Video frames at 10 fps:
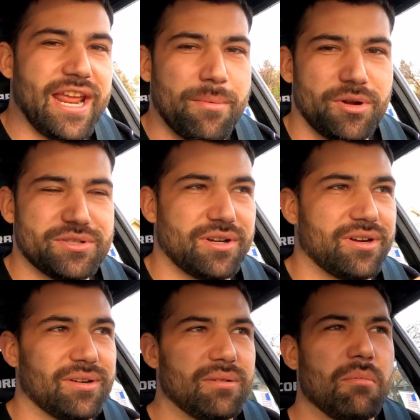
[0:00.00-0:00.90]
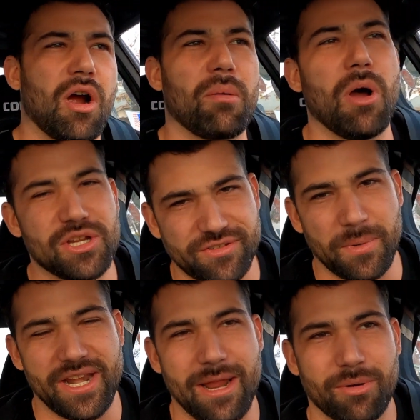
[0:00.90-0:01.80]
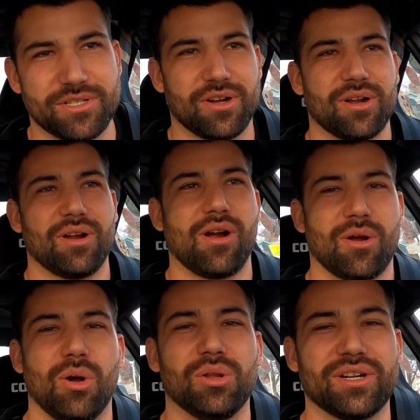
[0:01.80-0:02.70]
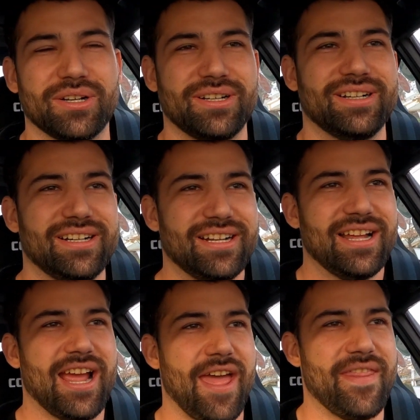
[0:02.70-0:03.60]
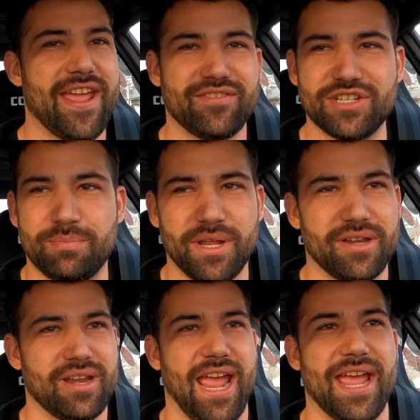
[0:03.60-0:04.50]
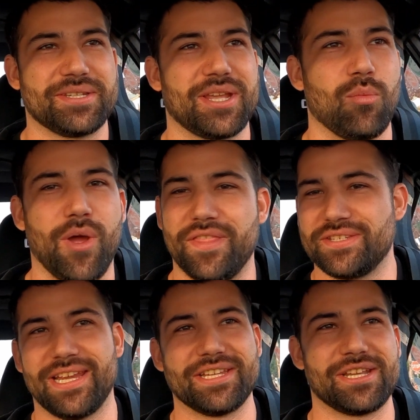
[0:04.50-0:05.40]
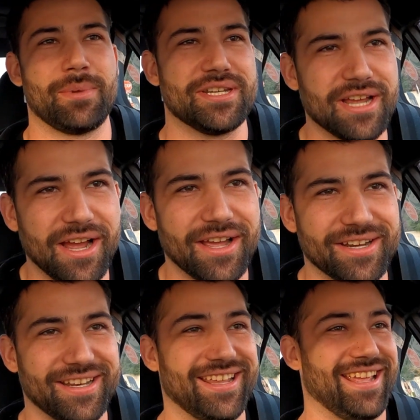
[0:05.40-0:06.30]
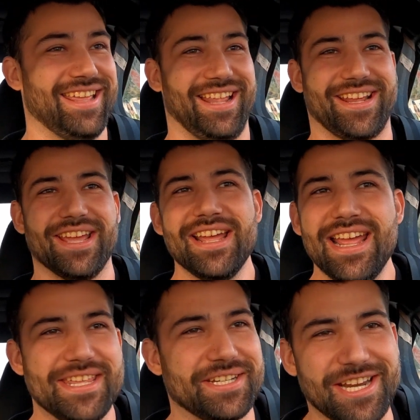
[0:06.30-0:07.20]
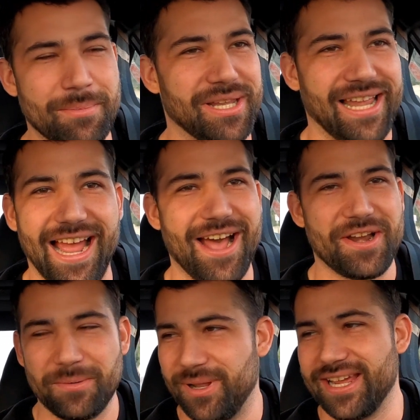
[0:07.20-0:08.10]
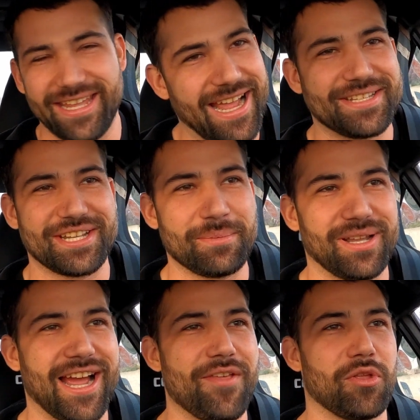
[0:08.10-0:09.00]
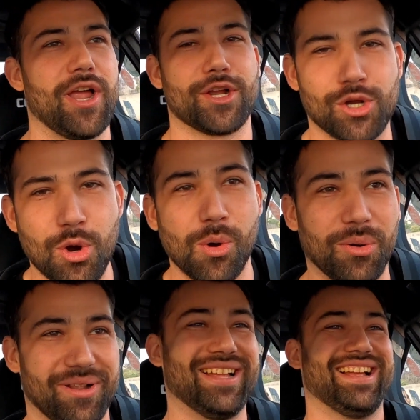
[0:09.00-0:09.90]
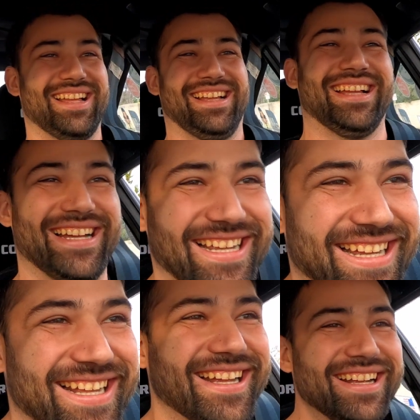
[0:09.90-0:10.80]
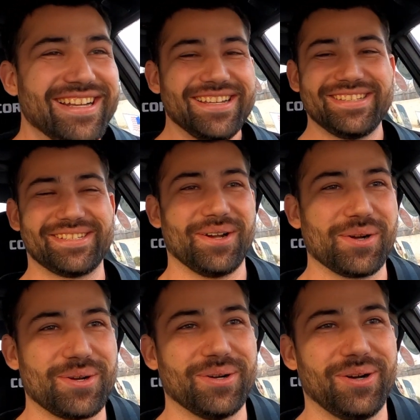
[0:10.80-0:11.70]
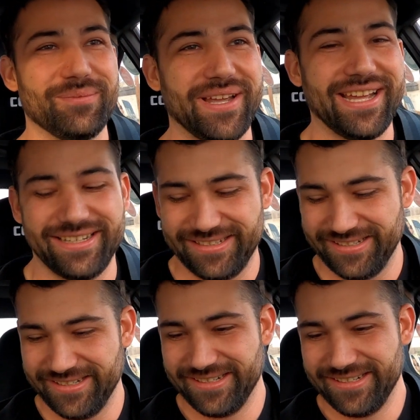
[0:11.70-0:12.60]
neighbors or most of my neighbors are older, and they've just been asking when this thing is gonna be done. Like, is it gonna be loud? And I'm like, yeah, it's gonna be loud. And they're like, cool. So cool, man.